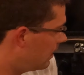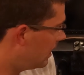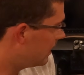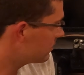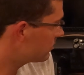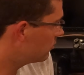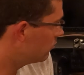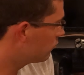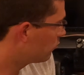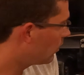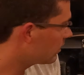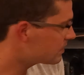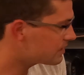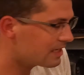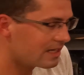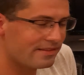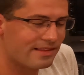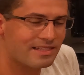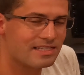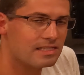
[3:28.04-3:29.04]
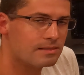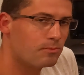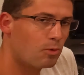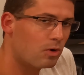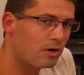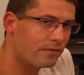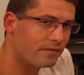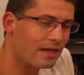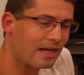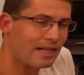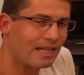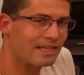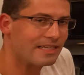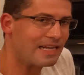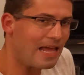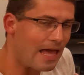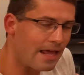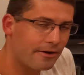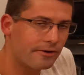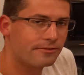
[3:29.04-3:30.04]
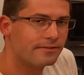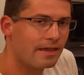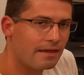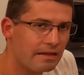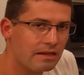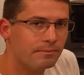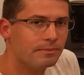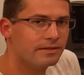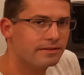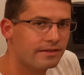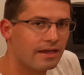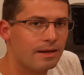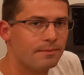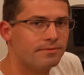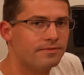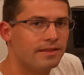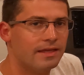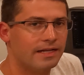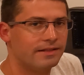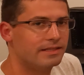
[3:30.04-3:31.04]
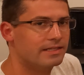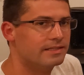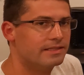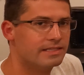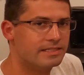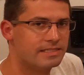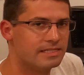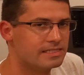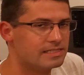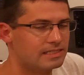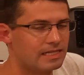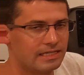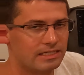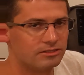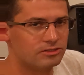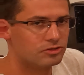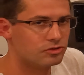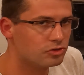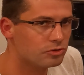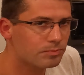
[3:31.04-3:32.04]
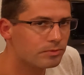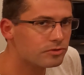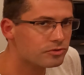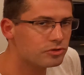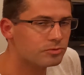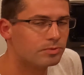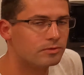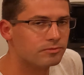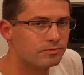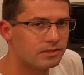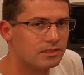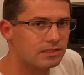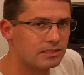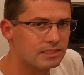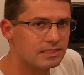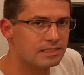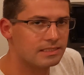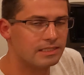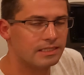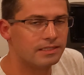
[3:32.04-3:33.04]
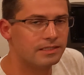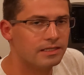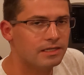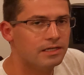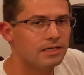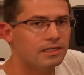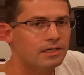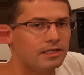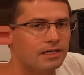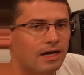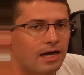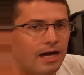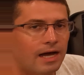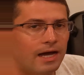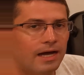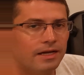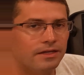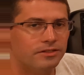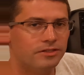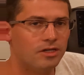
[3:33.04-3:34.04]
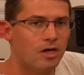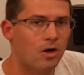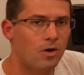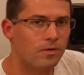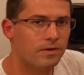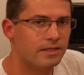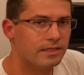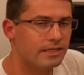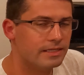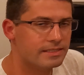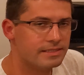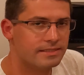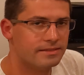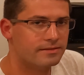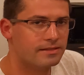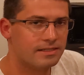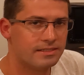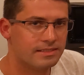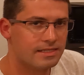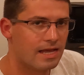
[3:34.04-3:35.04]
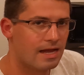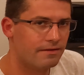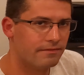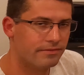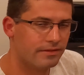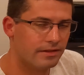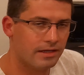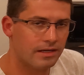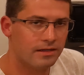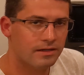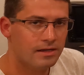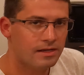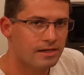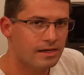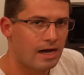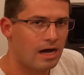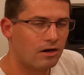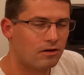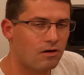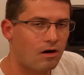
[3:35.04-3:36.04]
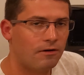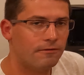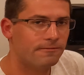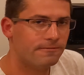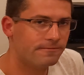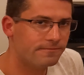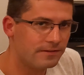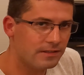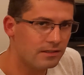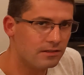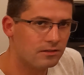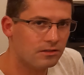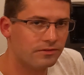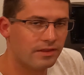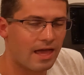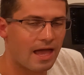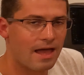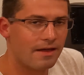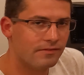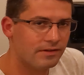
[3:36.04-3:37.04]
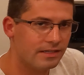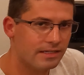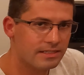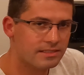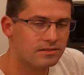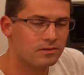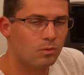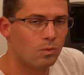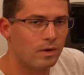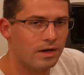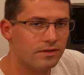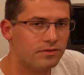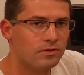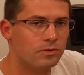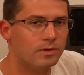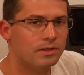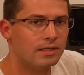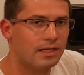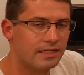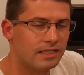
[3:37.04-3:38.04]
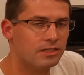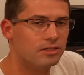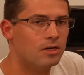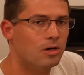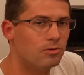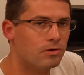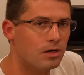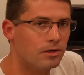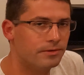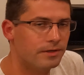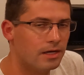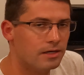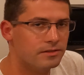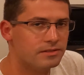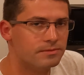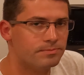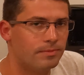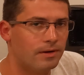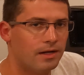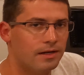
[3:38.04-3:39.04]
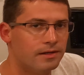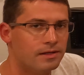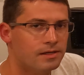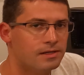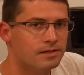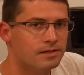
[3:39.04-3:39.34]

So once again, this is more of kind of like an entertainment type thing. That this isn't like a super realistic yoke. It doesn't have the, I'll call, feel, the heaviness, the weight to it like a Yoko does. But